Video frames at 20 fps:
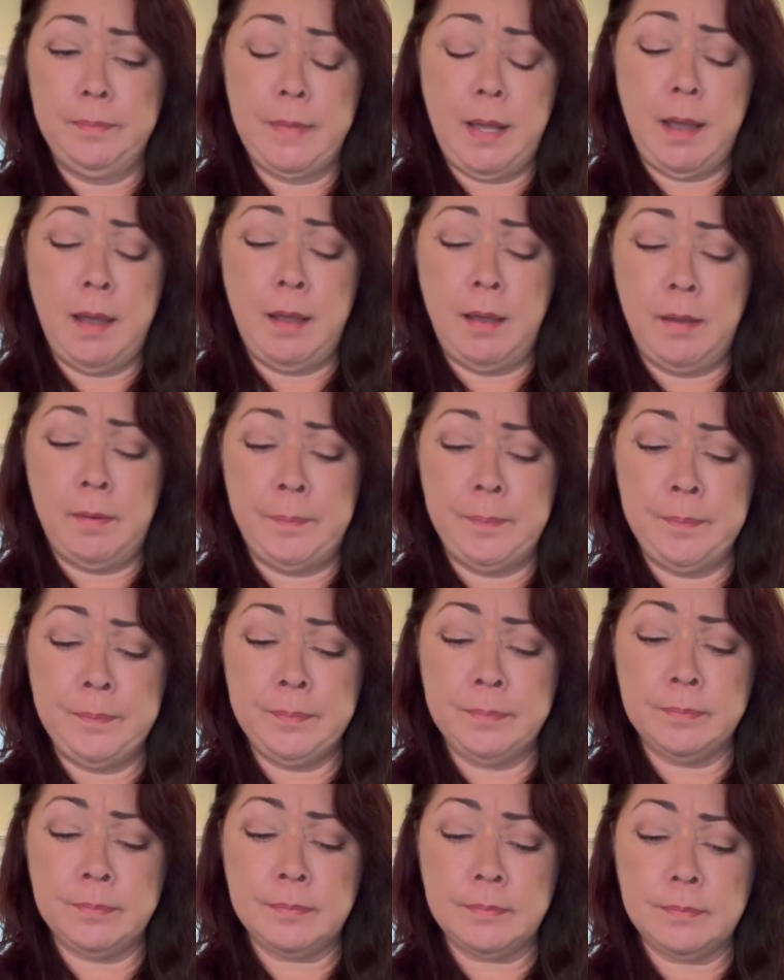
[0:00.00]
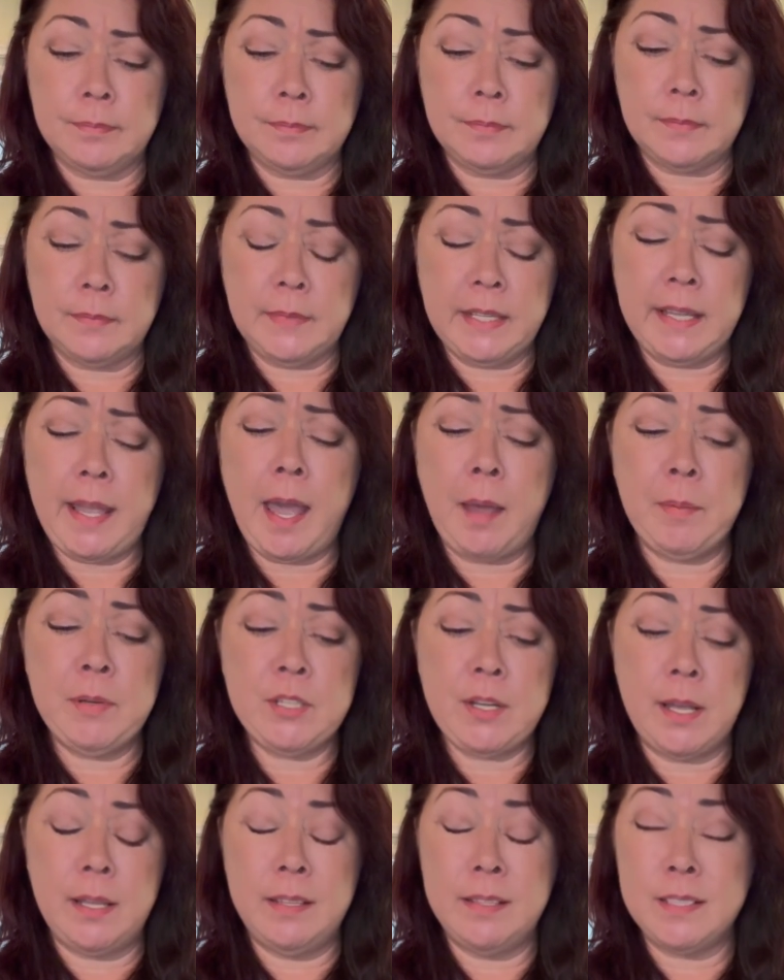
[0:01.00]
cabbage
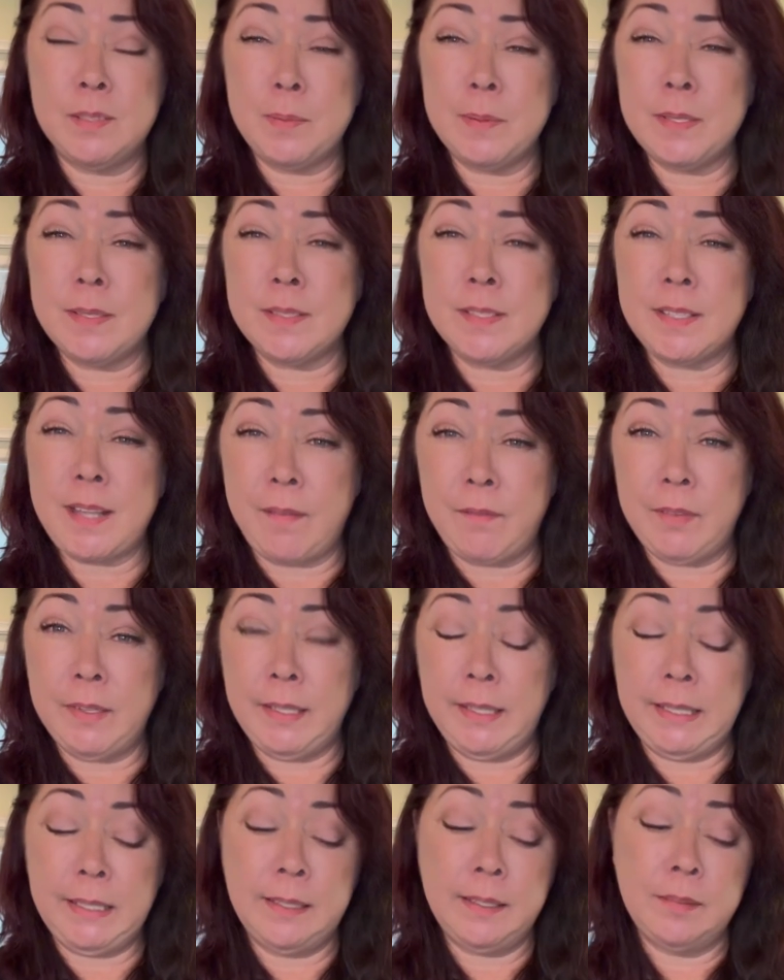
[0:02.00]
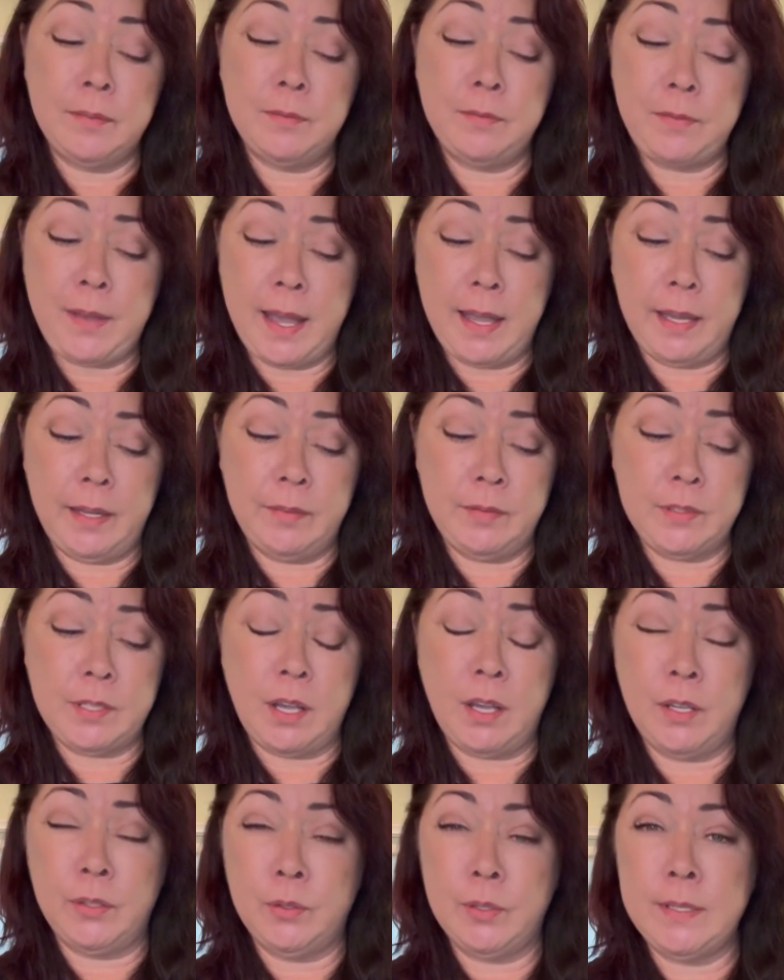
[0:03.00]
out of this, but it's 75 to
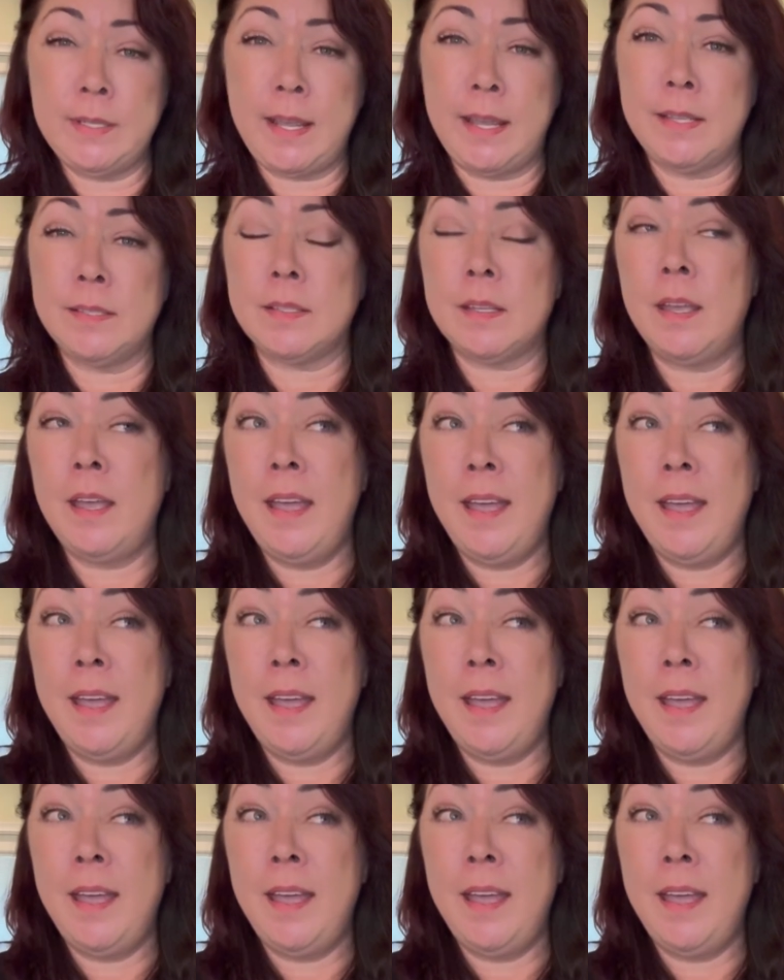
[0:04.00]
100 days.